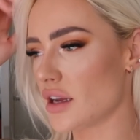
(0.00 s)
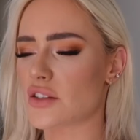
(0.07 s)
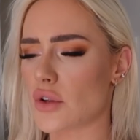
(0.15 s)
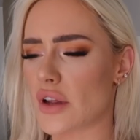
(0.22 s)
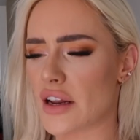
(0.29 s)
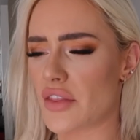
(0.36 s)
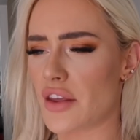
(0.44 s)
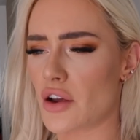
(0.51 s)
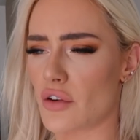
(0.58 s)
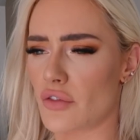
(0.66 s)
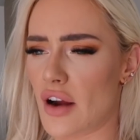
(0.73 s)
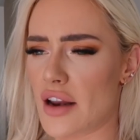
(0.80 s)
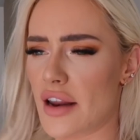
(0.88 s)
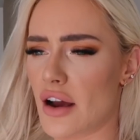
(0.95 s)
That's all I can think
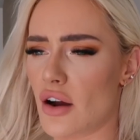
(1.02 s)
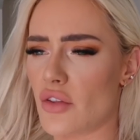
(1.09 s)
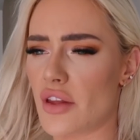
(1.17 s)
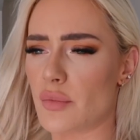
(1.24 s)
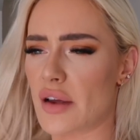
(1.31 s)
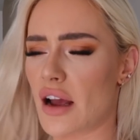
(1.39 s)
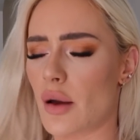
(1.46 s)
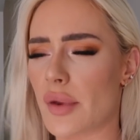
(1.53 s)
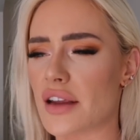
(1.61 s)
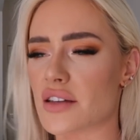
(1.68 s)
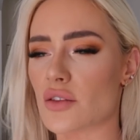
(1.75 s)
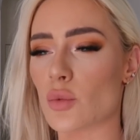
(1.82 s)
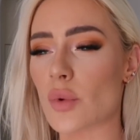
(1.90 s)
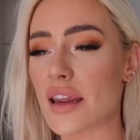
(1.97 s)
of right now. And then we're coming
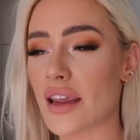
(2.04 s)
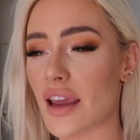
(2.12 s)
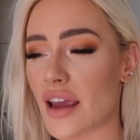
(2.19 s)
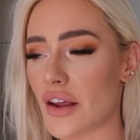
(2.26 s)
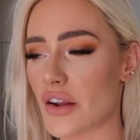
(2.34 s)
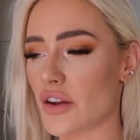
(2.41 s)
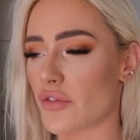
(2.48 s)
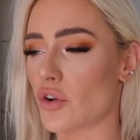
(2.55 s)
into the weekend.